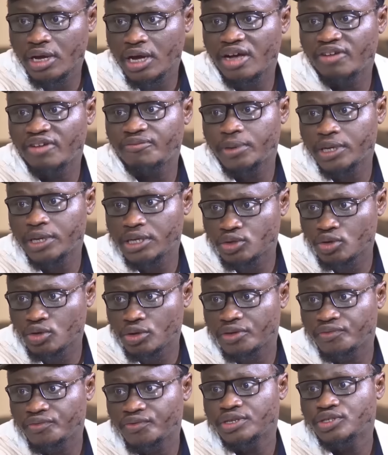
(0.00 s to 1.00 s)
I have placed her on
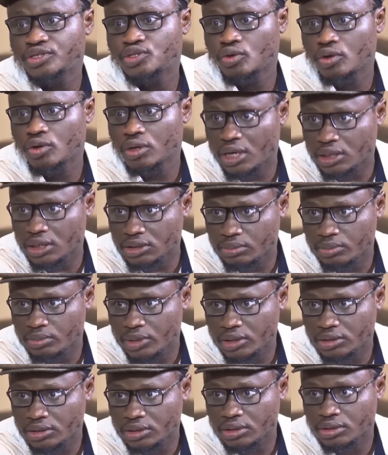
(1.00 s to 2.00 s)
a very strong
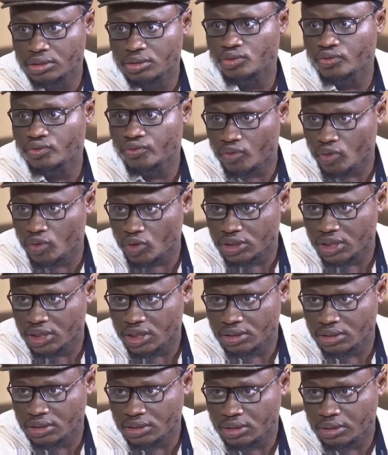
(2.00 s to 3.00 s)
antibiotic to flush her
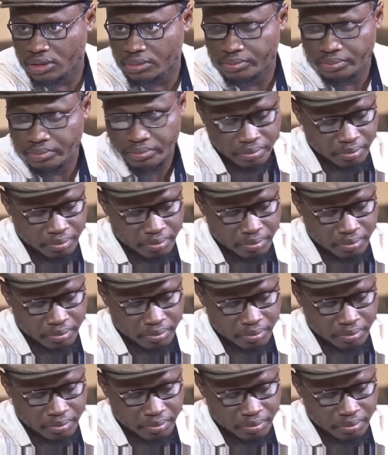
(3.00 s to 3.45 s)
system.